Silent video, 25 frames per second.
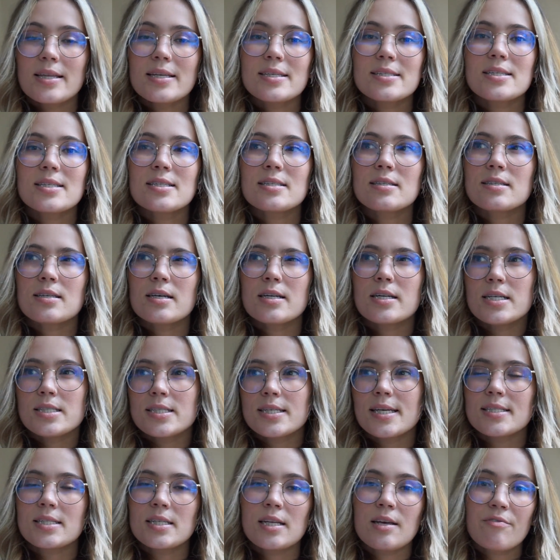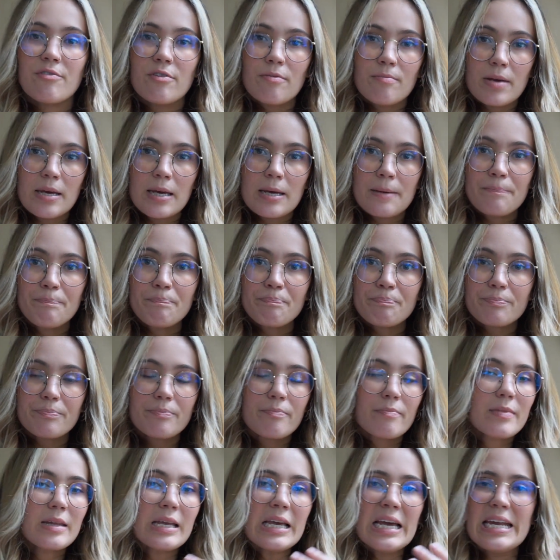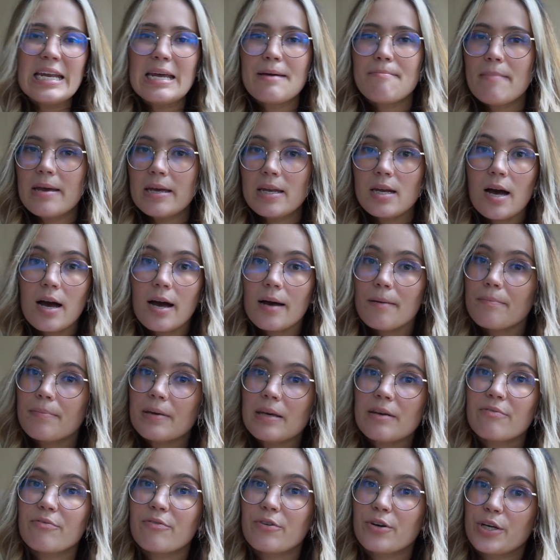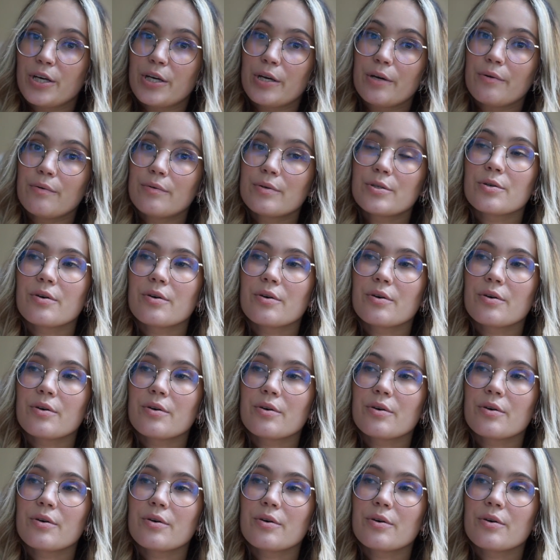this is a necessity for me. and it may not be for you.